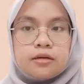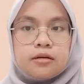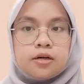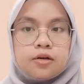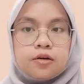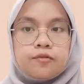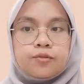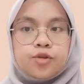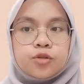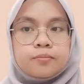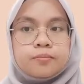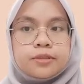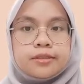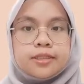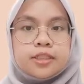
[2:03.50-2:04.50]
of
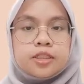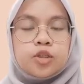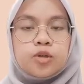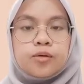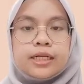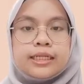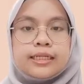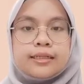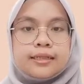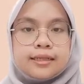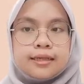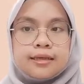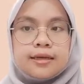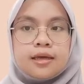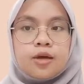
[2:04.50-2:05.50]
superior
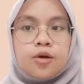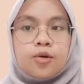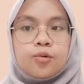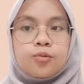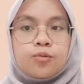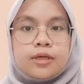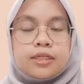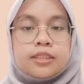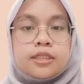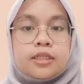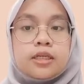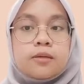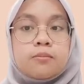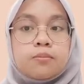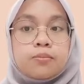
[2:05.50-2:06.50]
quality which
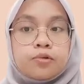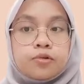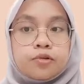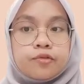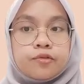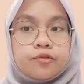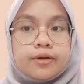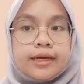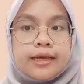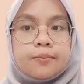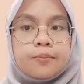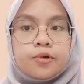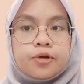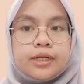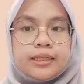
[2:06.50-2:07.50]
improve and
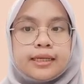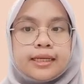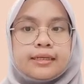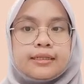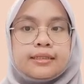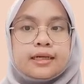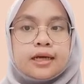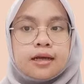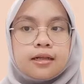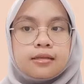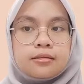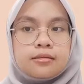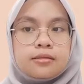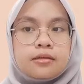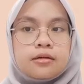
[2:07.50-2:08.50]
protect the
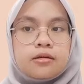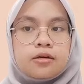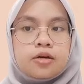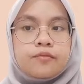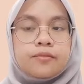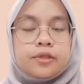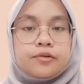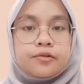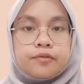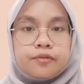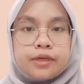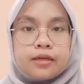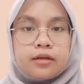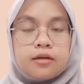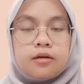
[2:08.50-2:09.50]
health of the
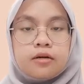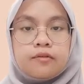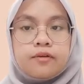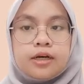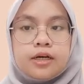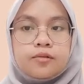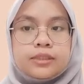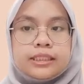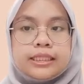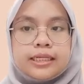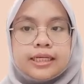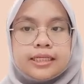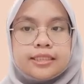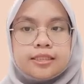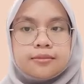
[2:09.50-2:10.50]
feet of our
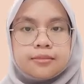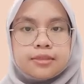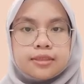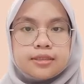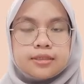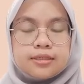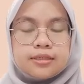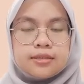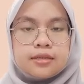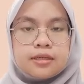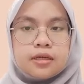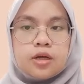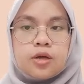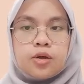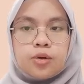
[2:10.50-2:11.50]
customers.
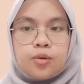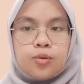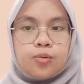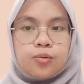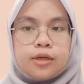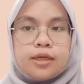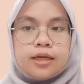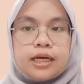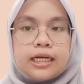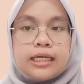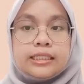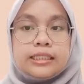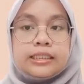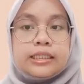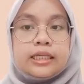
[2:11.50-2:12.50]
We are
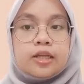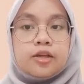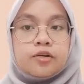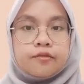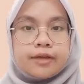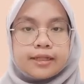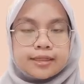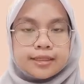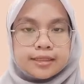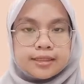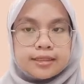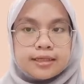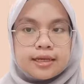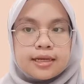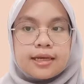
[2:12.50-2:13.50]
the
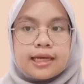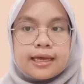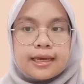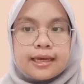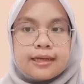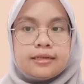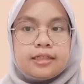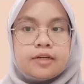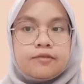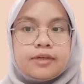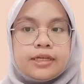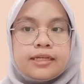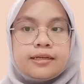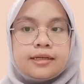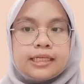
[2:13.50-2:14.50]
innovator and
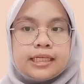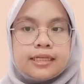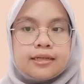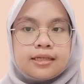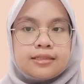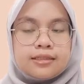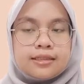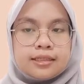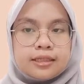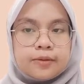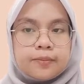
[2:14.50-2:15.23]
driving the industry.